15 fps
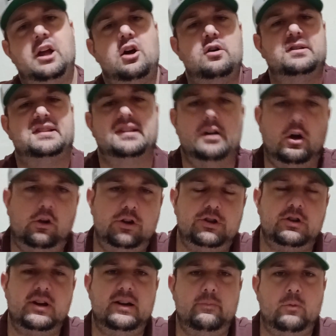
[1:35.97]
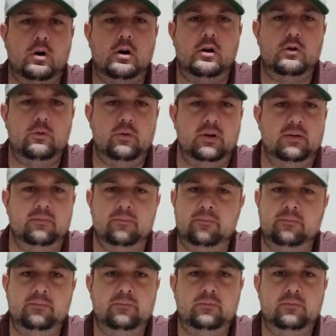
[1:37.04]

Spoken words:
go to Dollar Tree tomorrow and